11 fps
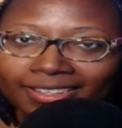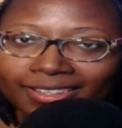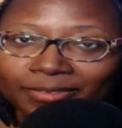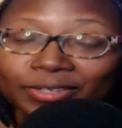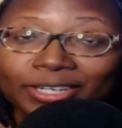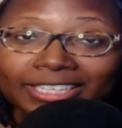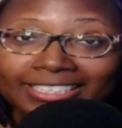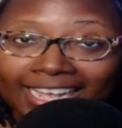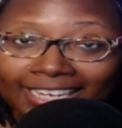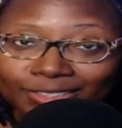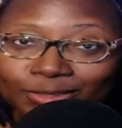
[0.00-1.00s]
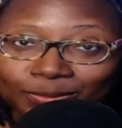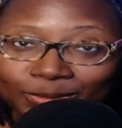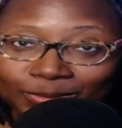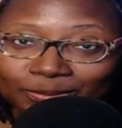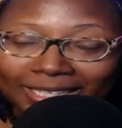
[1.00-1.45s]
Very tactical
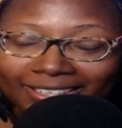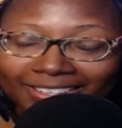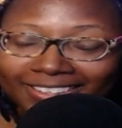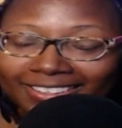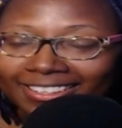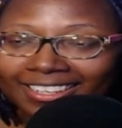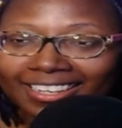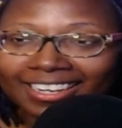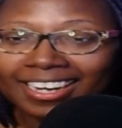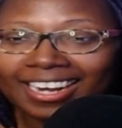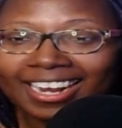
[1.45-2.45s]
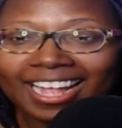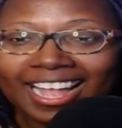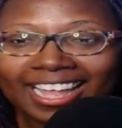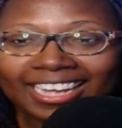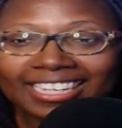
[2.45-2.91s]
move by her.
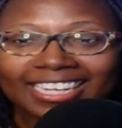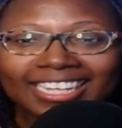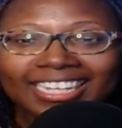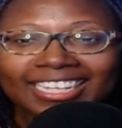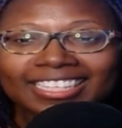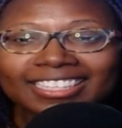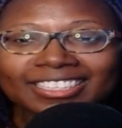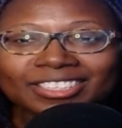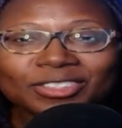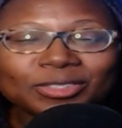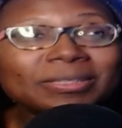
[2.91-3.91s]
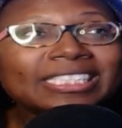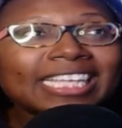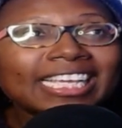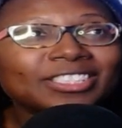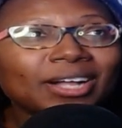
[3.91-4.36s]
And Suman
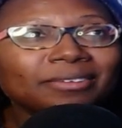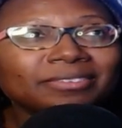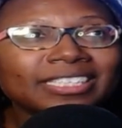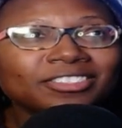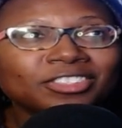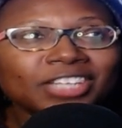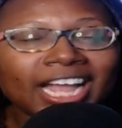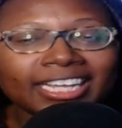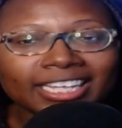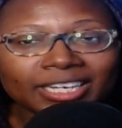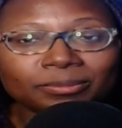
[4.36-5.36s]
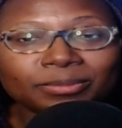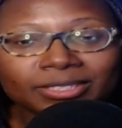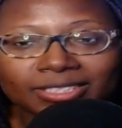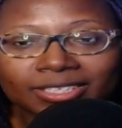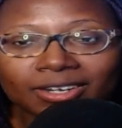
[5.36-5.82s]
takes off his jacket and
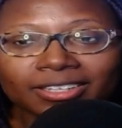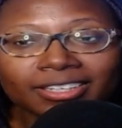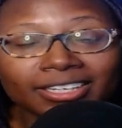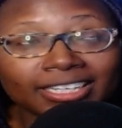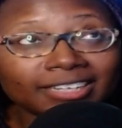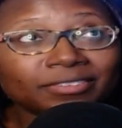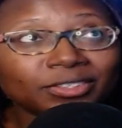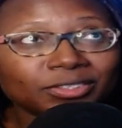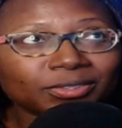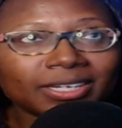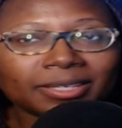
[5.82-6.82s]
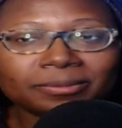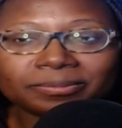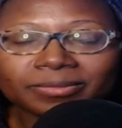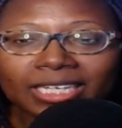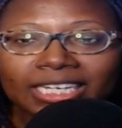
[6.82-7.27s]
puts it on her and covers her
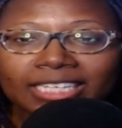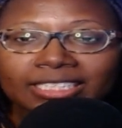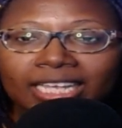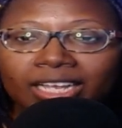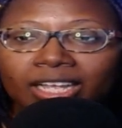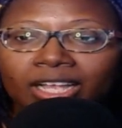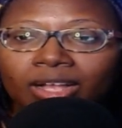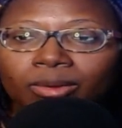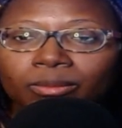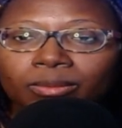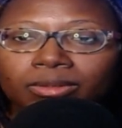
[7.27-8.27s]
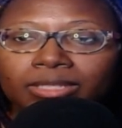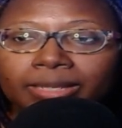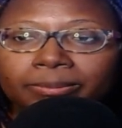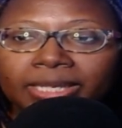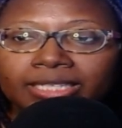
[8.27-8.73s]
up. And he's like, "Well,
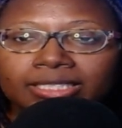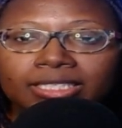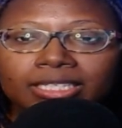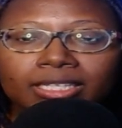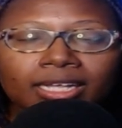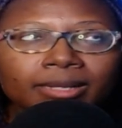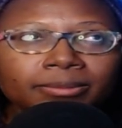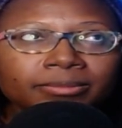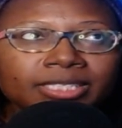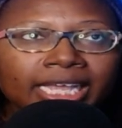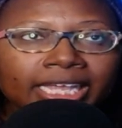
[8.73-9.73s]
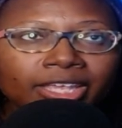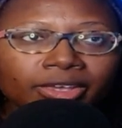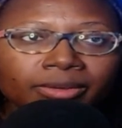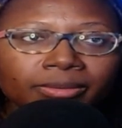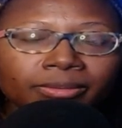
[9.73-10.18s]
let me take
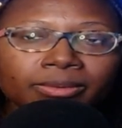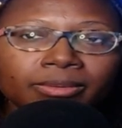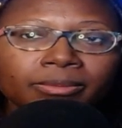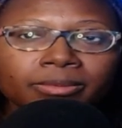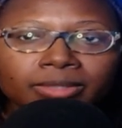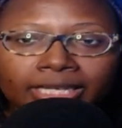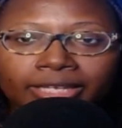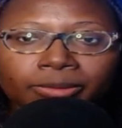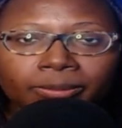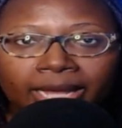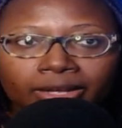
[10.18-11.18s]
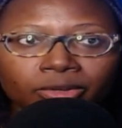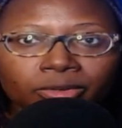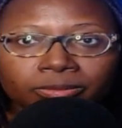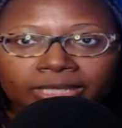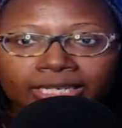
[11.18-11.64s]
you, get you back
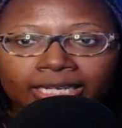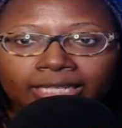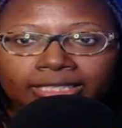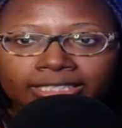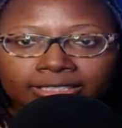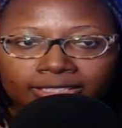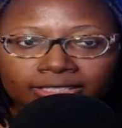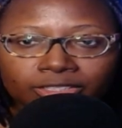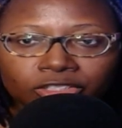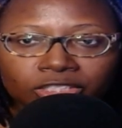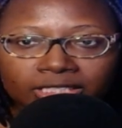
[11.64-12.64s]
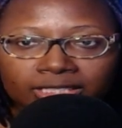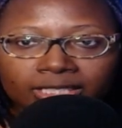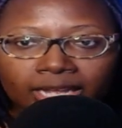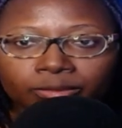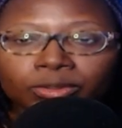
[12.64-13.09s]
home then, at least since
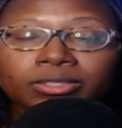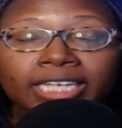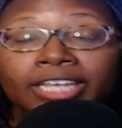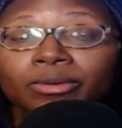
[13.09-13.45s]
she's not, well, take you